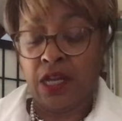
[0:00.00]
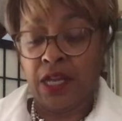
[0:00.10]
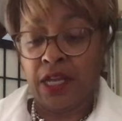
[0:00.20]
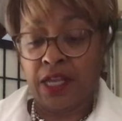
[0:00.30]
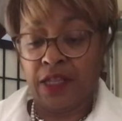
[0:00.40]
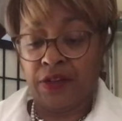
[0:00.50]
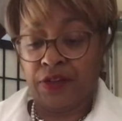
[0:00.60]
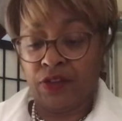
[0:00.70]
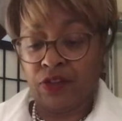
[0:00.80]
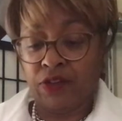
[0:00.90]
and they're
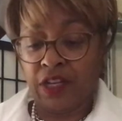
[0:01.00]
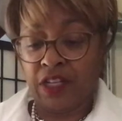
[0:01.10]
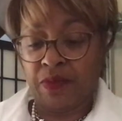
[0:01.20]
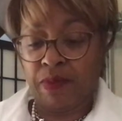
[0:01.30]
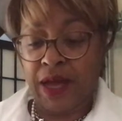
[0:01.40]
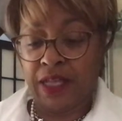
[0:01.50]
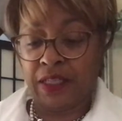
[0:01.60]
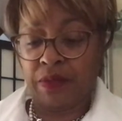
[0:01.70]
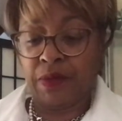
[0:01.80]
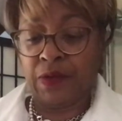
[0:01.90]
as straight as
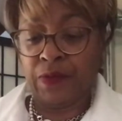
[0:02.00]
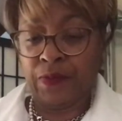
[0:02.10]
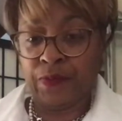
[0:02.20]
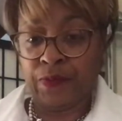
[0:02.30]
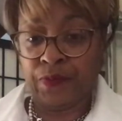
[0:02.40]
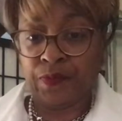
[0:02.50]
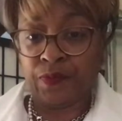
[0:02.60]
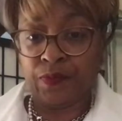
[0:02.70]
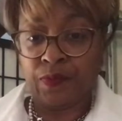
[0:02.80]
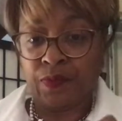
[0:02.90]
possible.
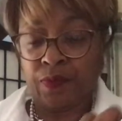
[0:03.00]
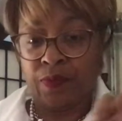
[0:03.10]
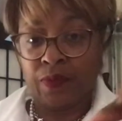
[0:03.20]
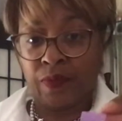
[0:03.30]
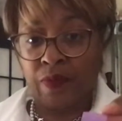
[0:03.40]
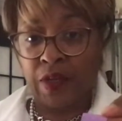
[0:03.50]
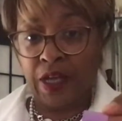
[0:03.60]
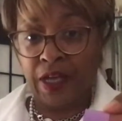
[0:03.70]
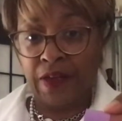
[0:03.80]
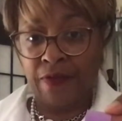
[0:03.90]

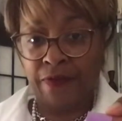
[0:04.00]
Okay?